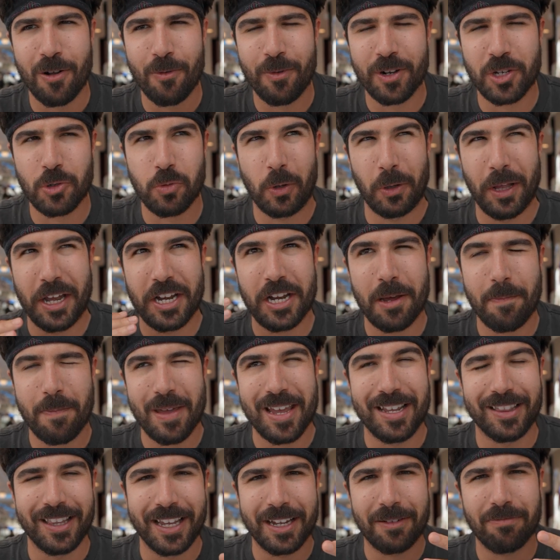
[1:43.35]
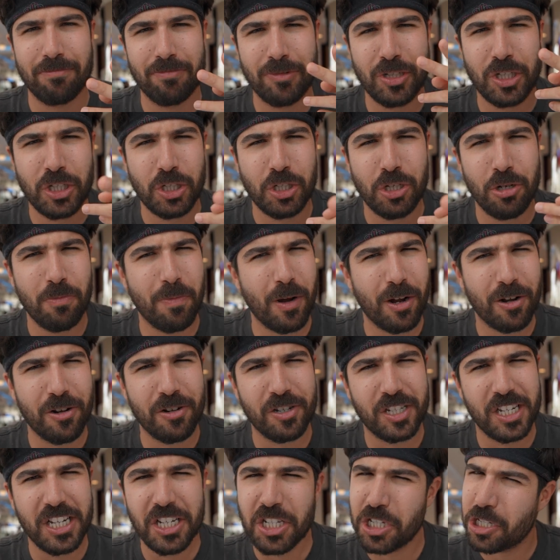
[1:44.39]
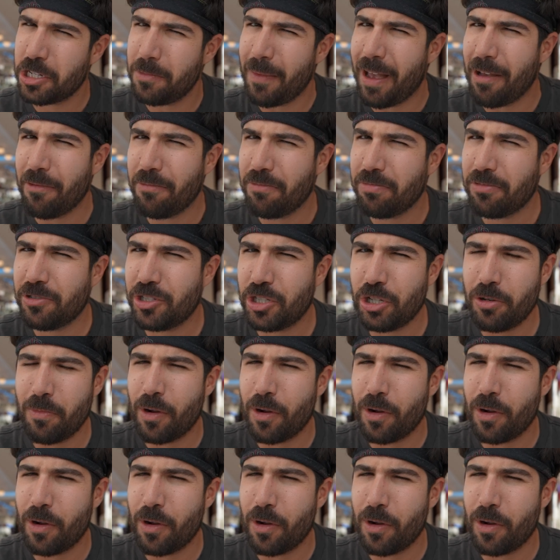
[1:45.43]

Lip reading: which will end up being like 2 burgers each, about 2